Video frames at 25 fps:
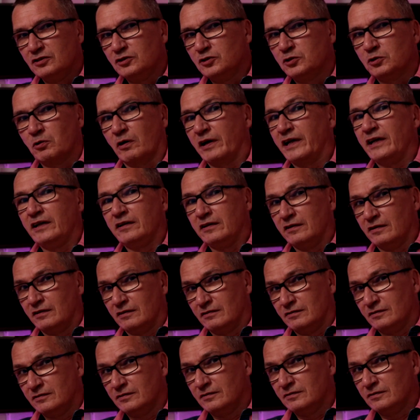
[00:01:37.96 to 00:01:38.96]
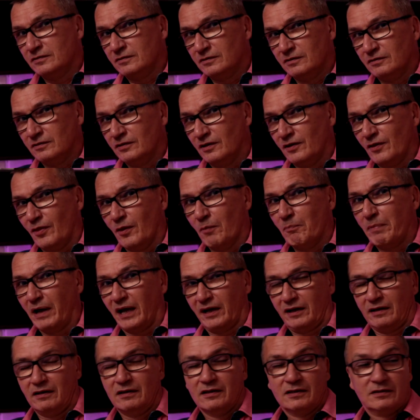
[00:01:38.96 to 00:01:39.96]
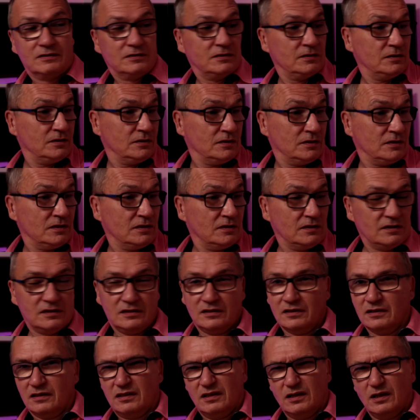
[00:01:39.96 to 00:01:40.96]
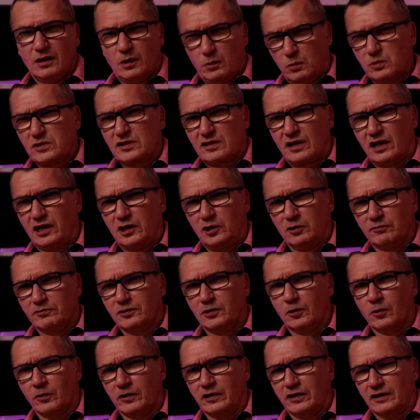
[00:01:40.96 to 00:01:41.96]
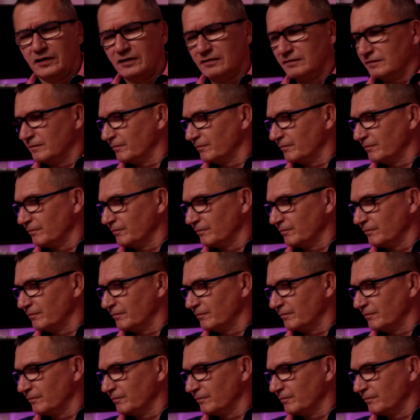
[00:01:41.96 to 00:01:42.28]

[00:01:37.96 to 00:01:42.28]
grain in the back. It was kind of annoying.